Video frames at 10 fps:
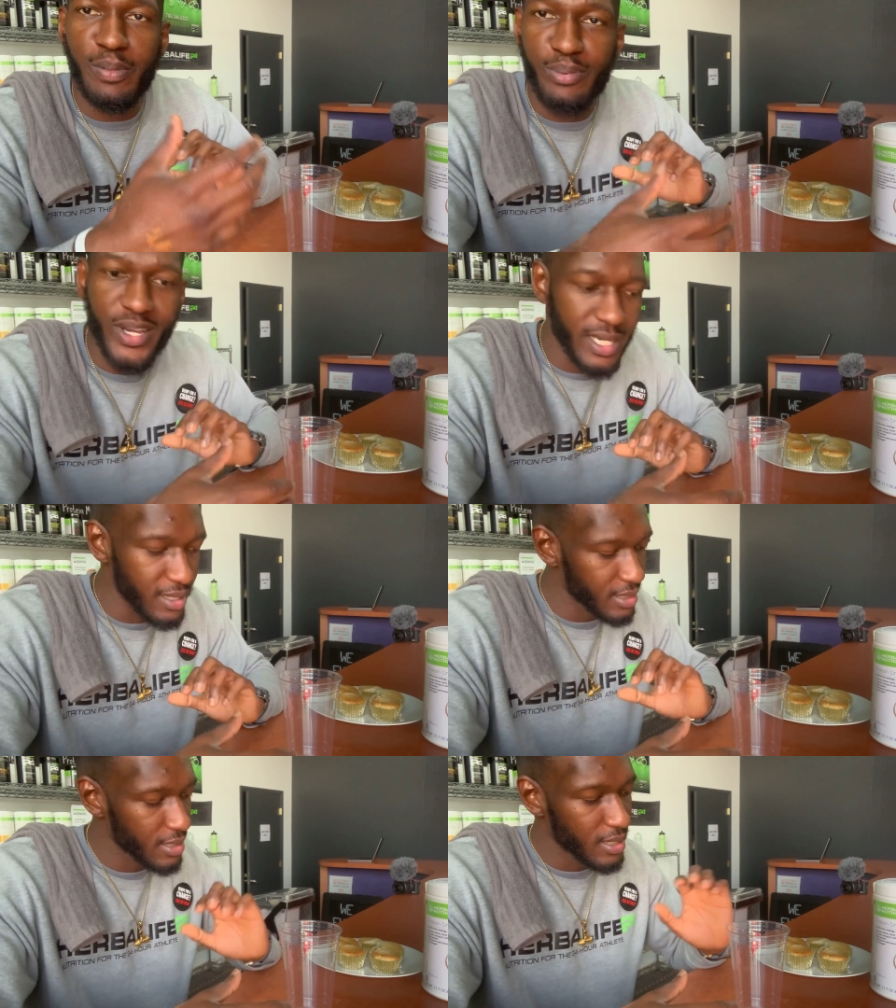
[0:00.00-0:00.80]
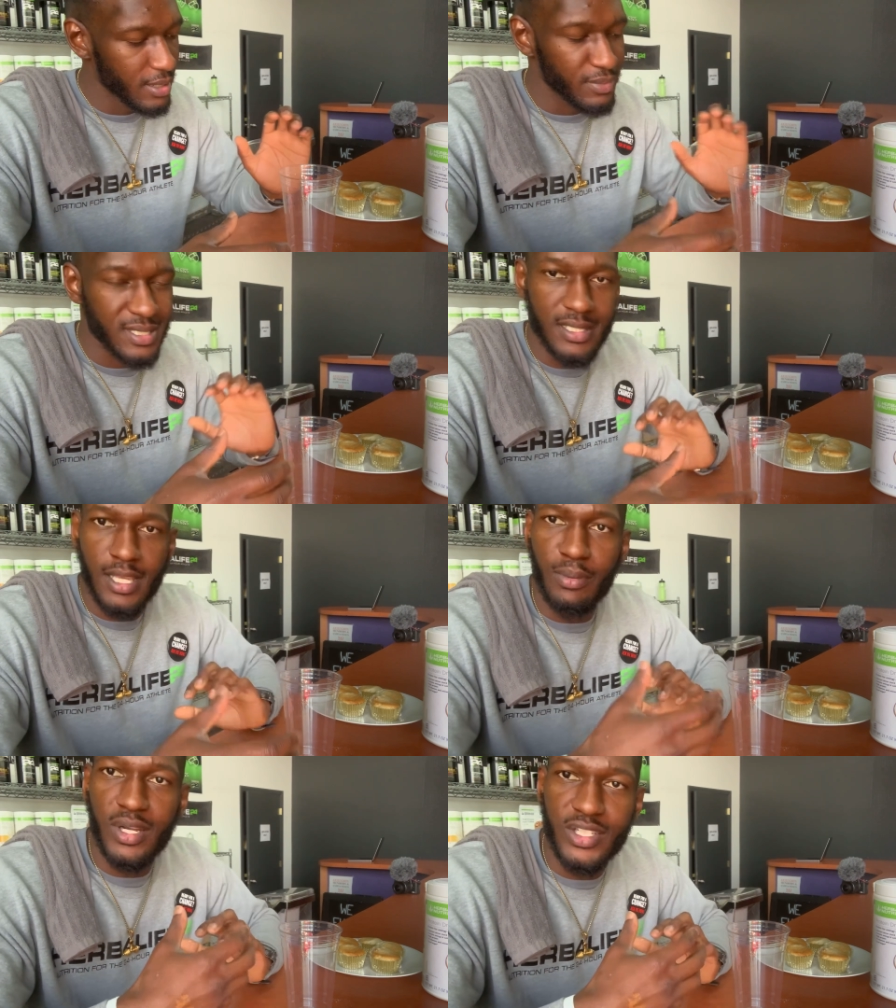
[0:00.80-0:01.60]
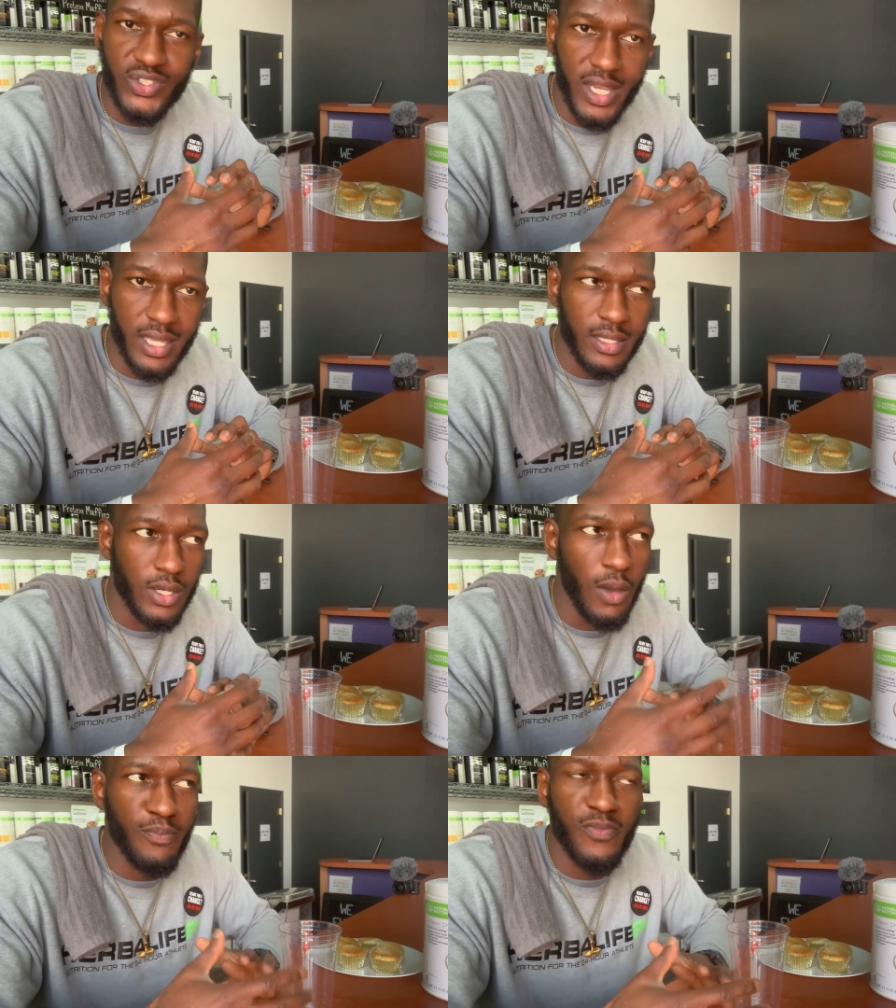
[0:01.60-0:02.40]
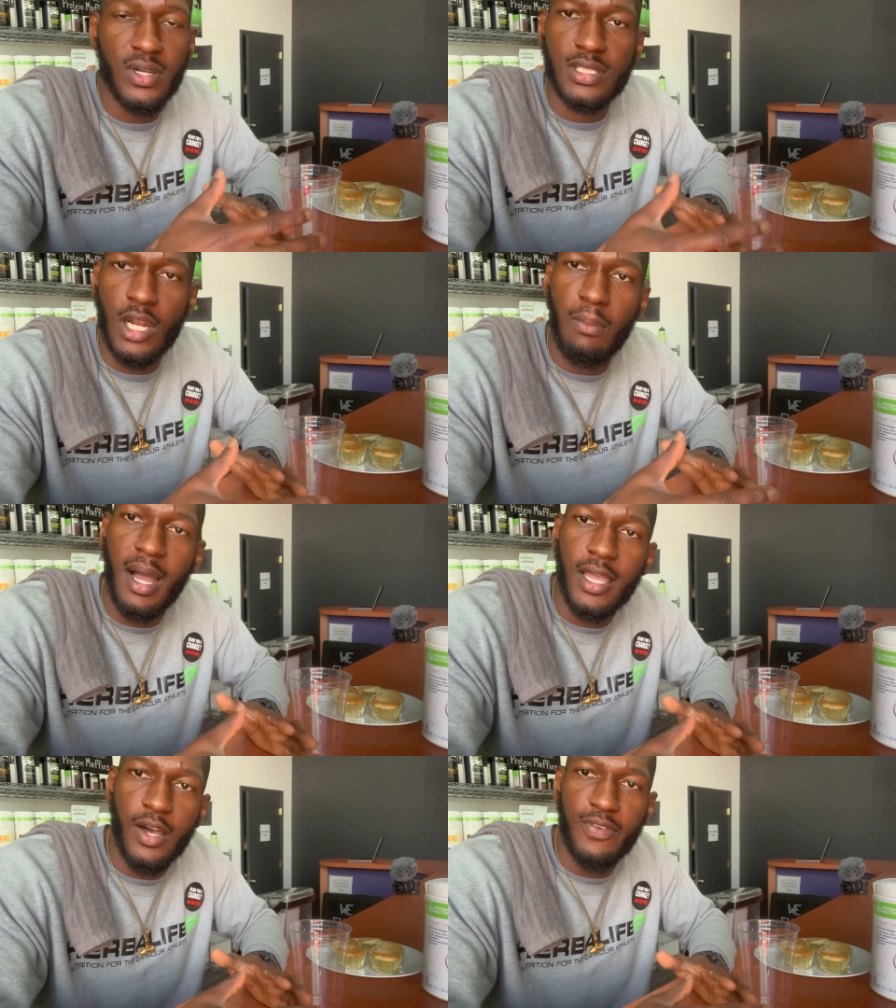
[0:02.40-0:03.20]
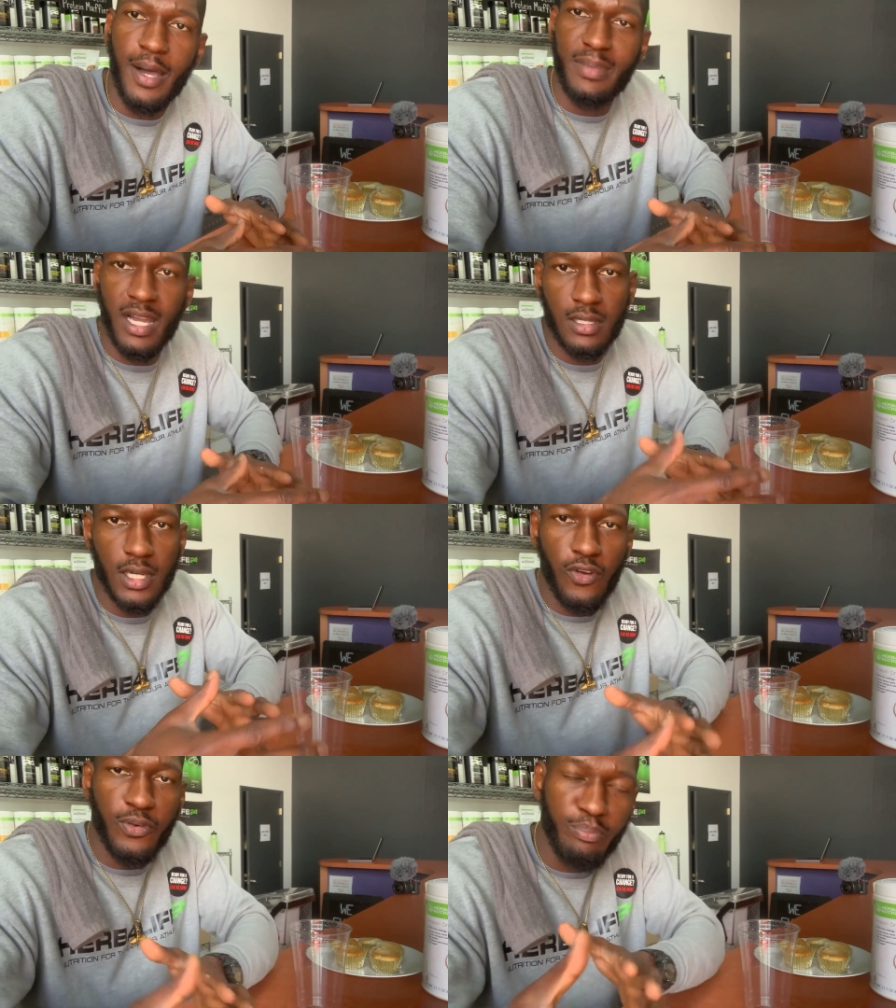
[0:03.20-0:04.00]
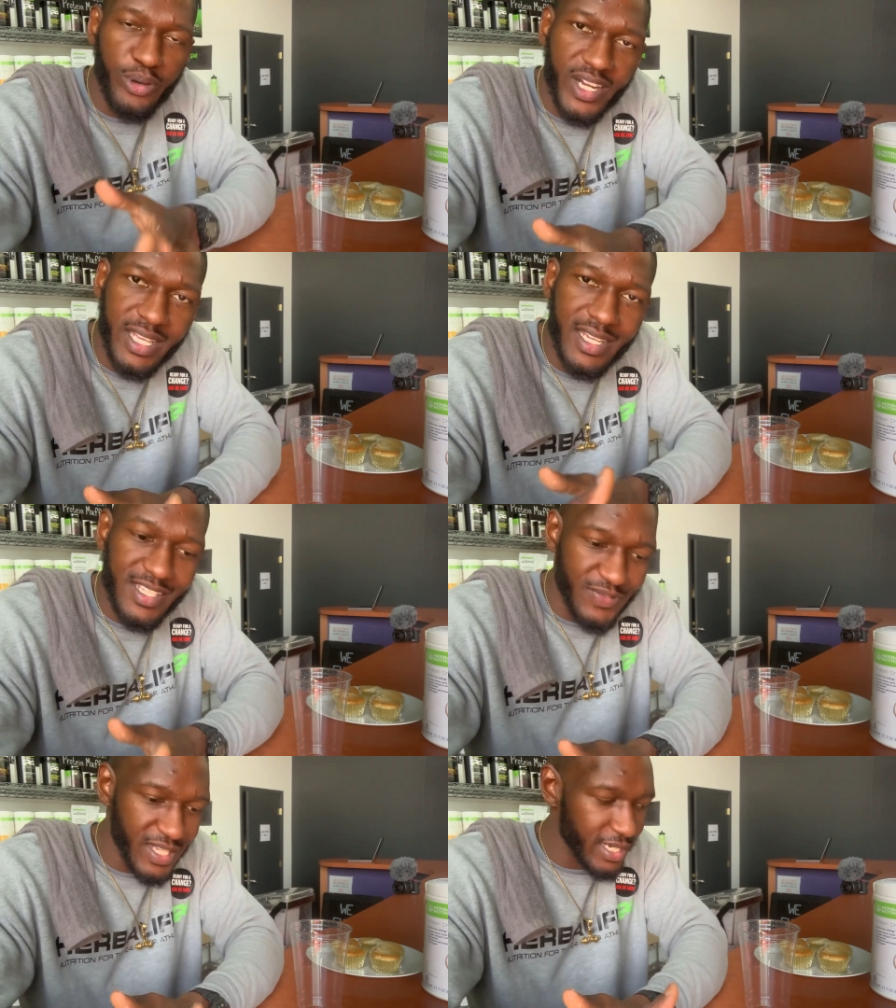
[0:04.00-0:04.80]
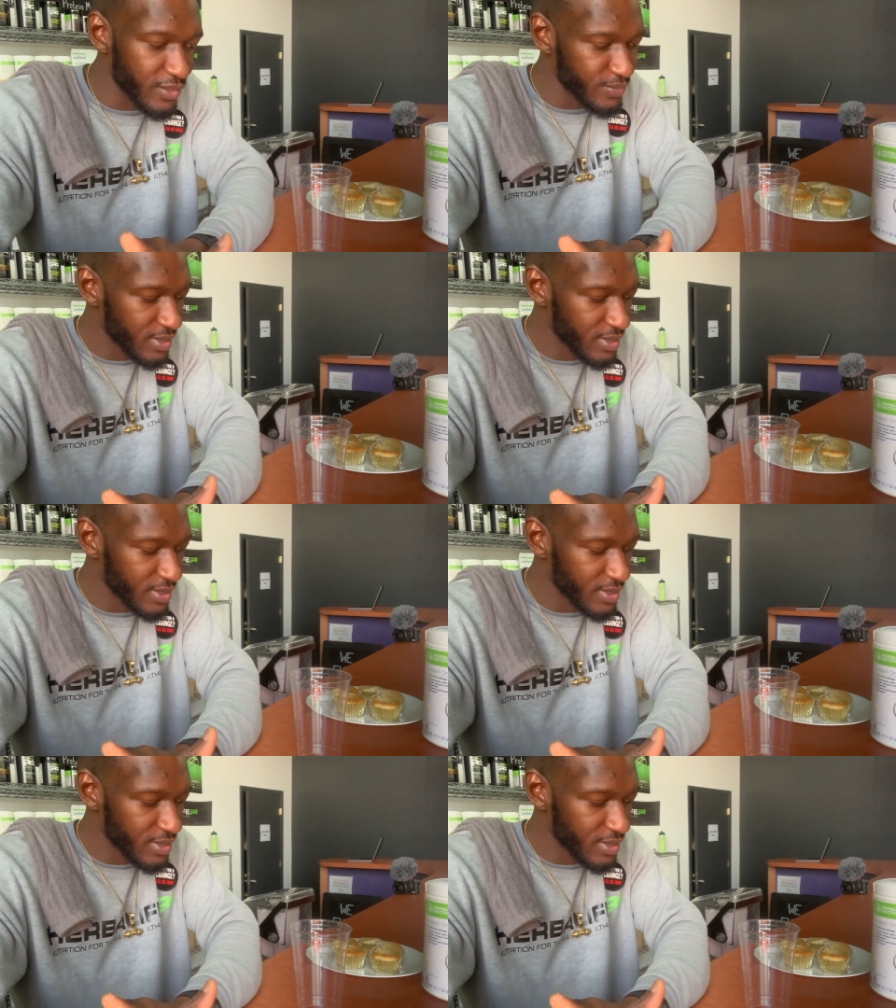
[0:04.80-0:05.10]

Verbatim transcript: pretty but since i'm going to drink it you know i'm focusing on my health i'm not going to go for pretty in this video